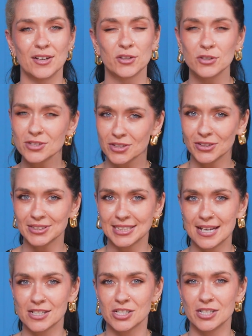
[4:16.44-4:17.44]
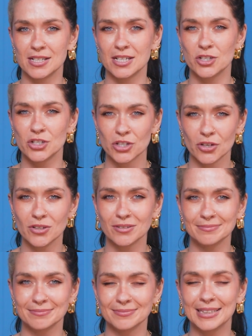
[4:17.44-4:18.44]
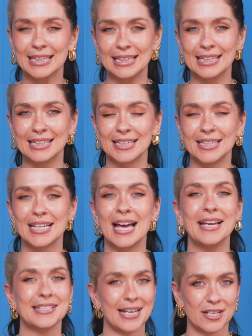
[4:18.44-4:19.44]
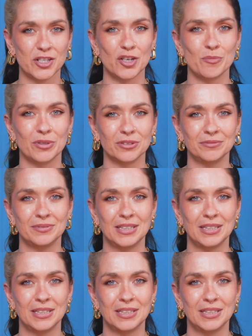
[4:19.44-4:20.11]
A good call to action is short, clear, and actionable.